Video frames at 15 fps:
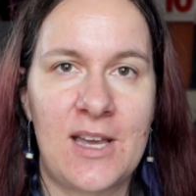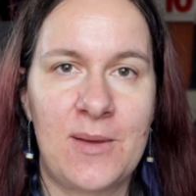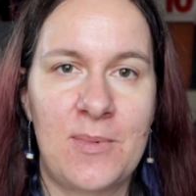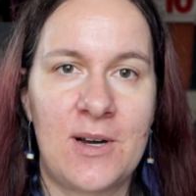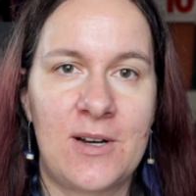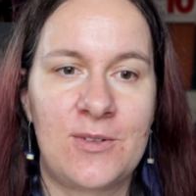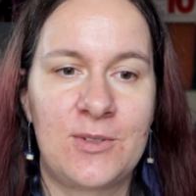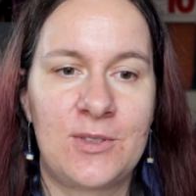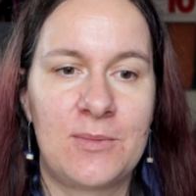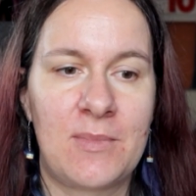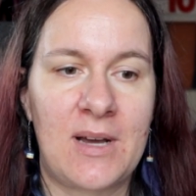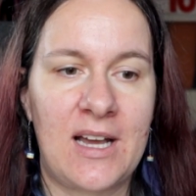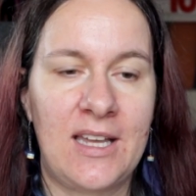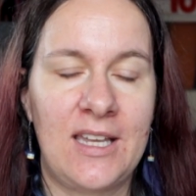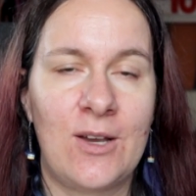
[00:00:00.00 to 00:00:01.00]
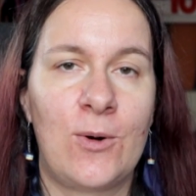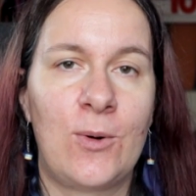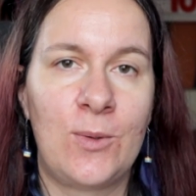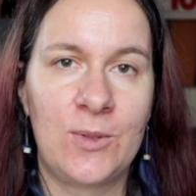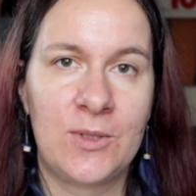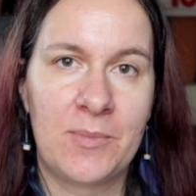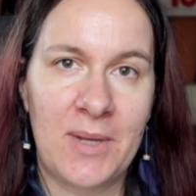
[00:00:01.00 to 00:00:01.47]
about my
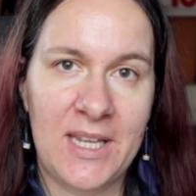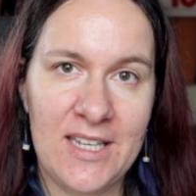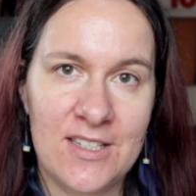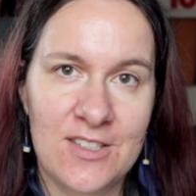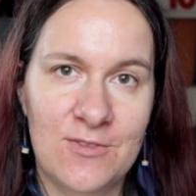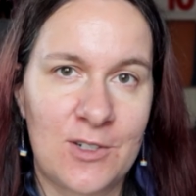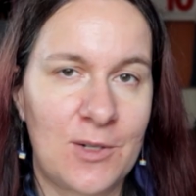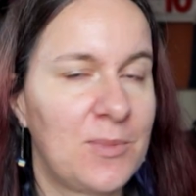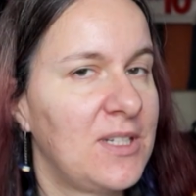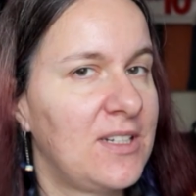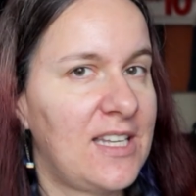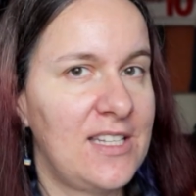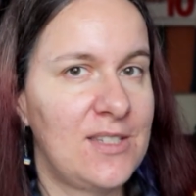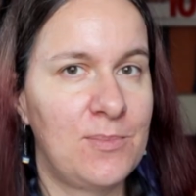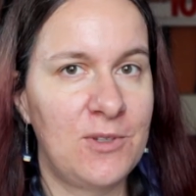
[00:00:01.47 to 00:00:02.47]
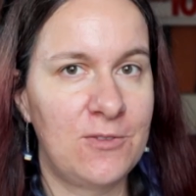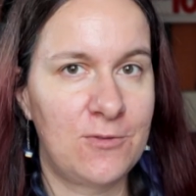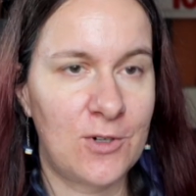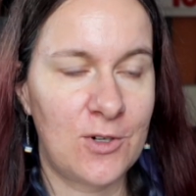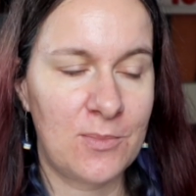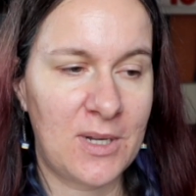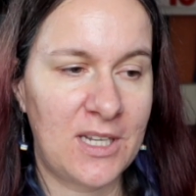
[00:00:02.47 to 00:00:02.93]
old makes from the days
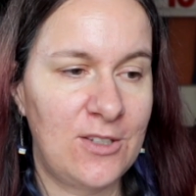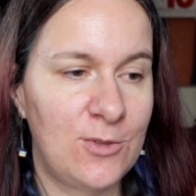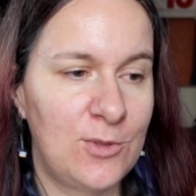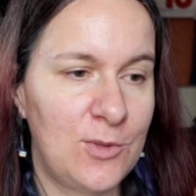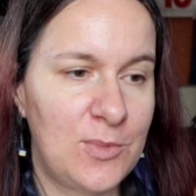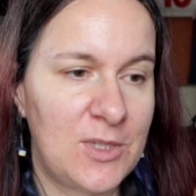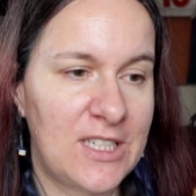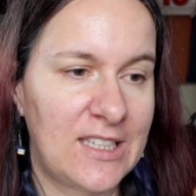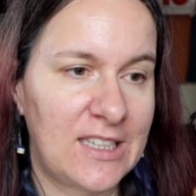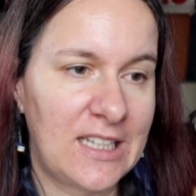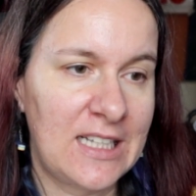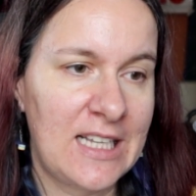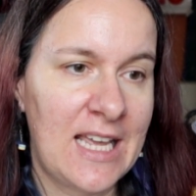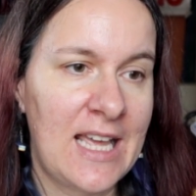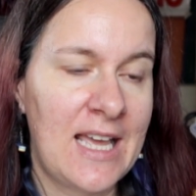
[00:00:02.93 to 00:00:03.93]
before my YouTube channel.